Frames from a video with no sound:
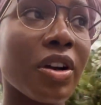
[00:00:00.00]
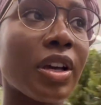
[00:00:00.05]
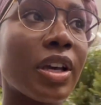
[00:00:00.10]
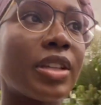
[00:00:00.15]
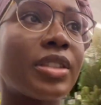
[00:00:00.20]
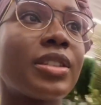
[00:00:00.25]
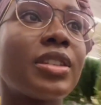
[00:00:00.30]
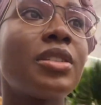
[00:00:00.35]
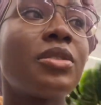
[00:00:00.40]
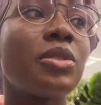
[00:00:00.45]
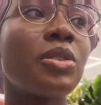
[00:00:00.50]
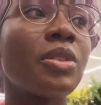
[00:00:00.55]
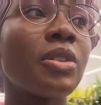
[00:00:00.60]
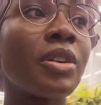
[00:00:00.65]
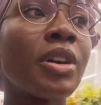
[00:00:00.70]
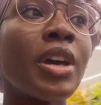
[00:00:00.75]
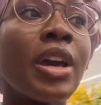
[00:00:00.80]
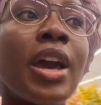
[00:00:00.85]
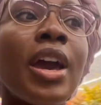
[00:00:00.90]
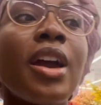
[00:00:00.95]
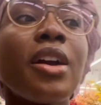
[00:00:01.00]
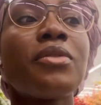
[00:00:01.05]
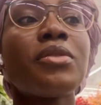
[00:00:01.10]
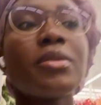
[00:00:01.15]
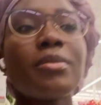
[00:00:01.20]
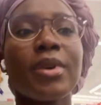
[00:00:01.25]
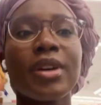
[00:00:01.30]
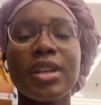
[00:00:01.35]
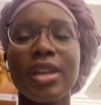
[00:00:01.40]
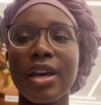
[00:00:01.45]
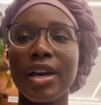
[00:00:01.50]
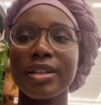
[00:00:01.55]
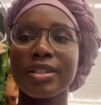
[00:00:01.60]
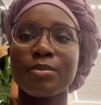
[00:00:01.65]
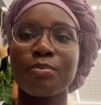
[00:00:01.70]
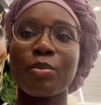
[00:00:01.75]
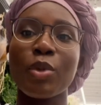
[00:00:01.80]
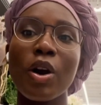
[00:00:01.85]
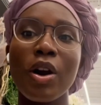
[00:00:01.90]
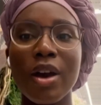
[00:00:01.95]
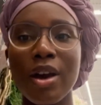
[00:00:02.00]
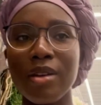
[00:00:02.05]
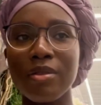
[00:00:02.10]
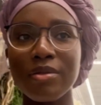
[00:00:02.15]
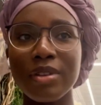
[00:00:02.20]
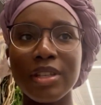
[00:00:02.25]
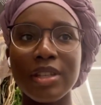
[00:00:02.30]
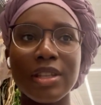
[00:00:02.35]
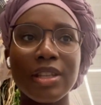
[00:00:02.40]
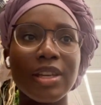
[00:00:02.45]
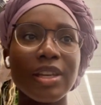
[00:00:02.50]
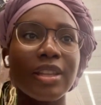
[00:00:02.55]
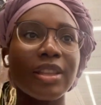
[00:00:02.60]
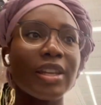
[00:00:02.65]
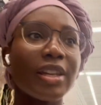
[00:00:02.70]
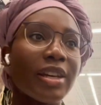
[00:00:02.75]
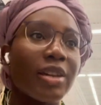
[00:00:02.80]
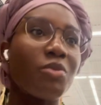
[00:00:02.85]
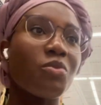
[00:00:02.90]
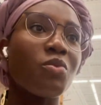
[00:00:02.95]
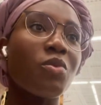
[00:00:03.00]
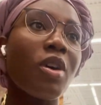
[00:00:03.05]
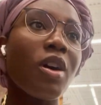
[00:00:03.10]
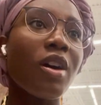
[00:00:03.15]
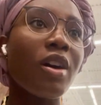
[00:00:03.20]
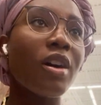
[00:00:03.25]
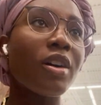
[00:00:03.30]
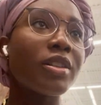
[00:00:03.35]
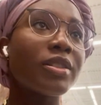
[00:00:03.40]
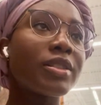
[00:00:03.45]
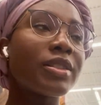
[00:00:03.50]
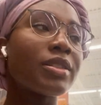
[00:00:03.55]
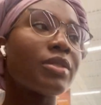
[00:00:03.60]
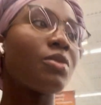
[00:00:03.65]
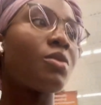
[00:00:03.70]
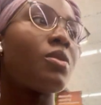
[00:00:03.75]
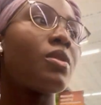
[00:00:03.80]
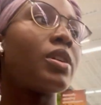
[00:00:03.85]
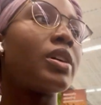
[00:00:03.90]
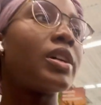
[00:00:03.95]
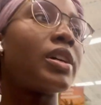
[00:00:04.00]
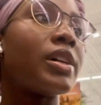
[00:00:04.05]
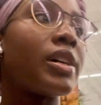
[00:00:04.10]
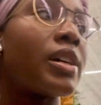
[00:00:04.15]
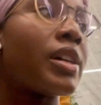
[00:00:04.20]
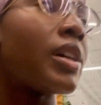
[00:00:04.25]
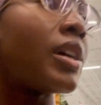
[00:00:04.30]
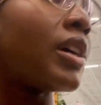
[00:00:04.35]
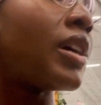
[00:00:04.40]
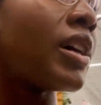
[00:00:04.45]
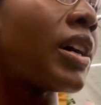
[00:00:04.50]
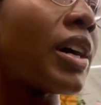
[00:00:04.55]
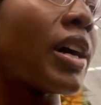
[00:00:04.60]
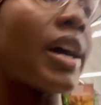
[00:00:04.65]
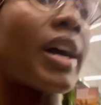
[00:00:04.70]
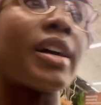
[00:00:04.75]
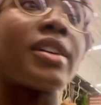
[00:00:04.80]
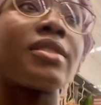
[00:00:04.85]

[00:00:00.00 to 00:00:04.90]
It's either everybody has bought everything that I want, or I